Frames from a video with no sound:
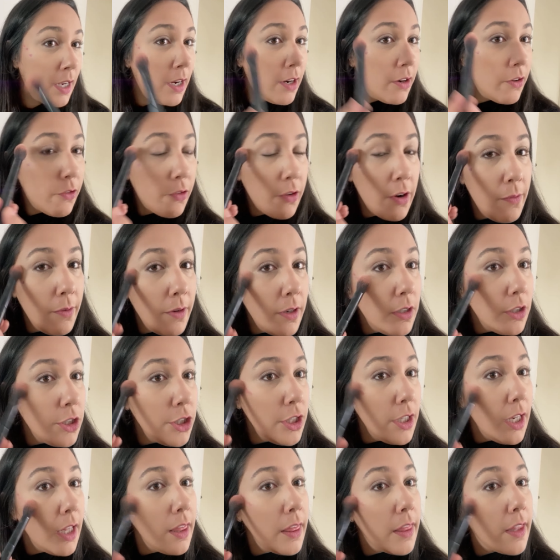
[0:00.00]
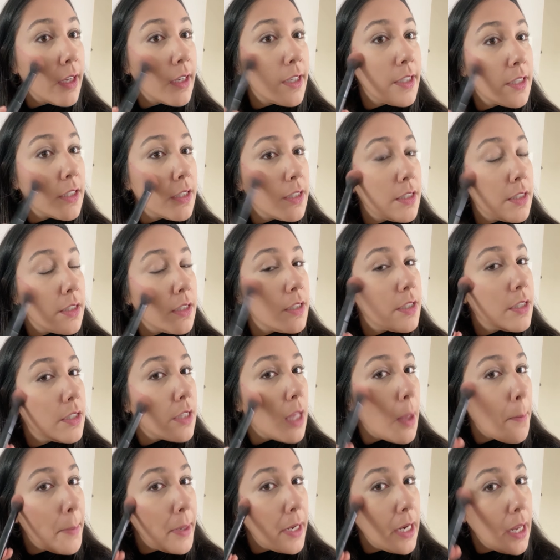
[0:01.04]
Revolution, I think, is stepping